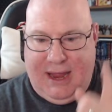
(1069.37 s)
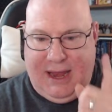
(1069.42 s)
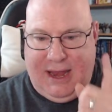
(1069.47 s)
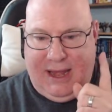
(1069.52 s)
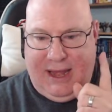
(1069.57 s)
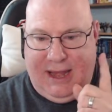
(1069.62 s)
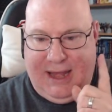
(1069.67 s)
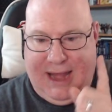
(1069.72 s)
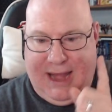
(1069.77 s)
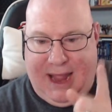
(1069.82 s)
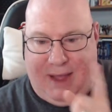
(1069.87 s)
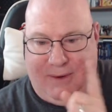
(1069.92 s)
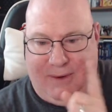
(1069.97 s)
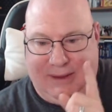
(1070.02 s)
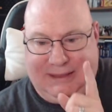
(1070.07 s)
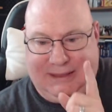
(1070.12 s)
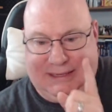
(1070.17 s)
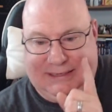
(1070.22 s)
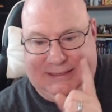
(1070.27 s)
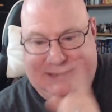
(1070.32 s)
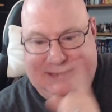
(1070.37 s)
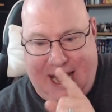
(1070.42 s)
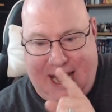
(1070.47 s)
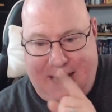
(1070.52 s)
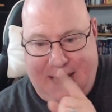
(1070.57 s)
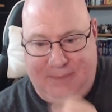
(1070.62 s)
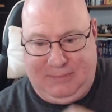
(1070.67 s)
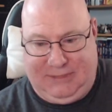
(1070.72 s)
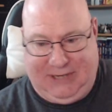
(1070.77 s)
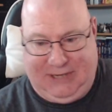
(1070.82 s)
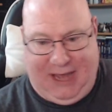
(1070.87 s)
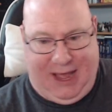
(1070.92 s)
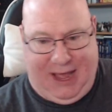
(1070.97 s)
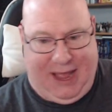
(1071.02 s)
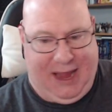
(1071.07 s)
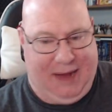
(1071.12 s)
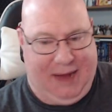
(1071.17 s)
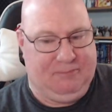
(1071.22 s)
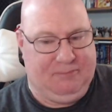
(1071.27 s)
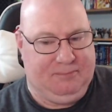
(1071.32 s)
Now, at the same
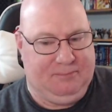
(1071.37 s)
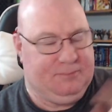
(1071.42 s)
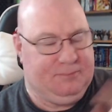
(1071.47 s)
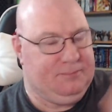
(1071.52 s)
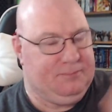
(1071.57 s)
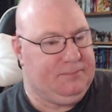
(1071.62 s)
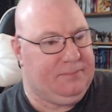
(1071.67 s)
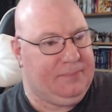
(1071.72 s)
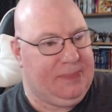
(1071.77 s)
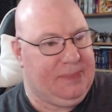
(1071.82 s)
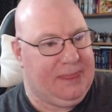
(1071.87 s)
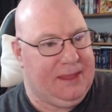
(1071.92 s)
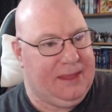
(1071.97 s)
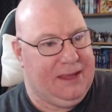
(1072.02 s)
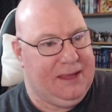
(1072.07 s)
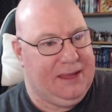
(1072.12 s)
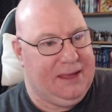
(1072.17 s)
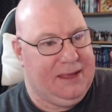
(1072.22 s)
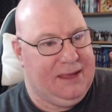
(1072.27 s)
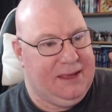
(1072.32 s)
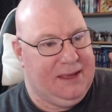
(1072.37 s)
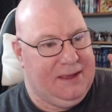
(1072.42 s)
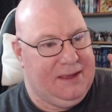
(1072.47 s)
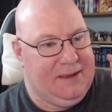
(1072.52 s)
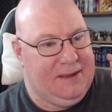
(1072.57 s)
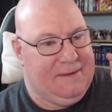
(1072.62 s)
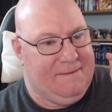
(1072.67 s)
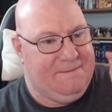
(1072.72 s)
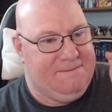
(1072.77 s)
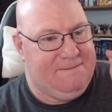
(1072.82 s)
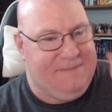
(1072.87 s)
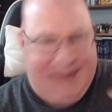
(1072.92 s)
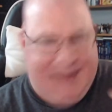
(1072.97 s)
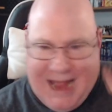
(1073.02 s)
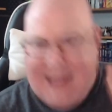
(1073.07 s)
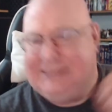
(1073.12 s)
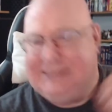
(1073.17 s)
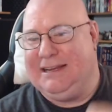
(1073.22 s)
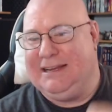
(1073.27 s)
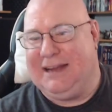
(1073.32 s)
time,
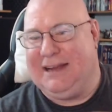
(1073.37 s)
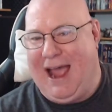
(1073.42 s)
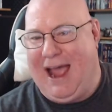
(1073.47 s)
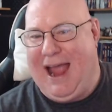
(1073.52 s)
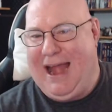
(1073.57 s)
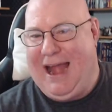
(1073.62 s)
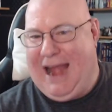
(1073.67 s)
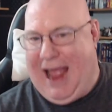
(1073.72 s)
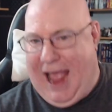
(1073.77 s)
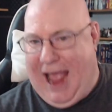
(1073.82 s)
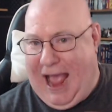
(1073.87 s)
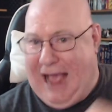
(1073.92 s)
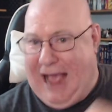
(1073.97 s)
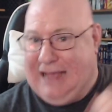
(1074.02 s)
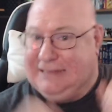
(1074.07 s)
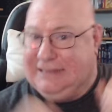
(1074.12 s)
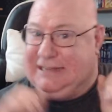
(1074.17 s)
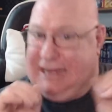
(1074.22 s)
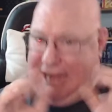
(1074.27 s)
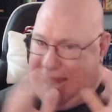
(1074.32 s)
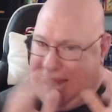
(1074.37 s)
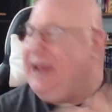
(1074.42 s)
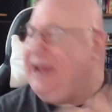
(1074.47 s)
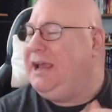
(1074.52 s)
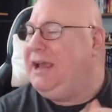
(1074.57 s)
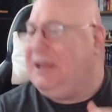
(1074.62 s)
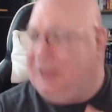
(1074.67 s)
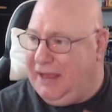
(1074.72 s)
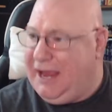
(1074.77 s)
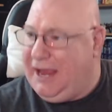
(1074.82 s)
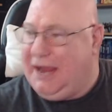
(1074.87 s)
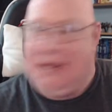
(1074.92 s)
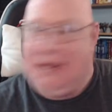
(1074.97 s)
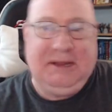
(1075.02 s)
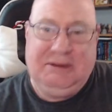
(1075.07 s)
Vanessa kind of has an inkling.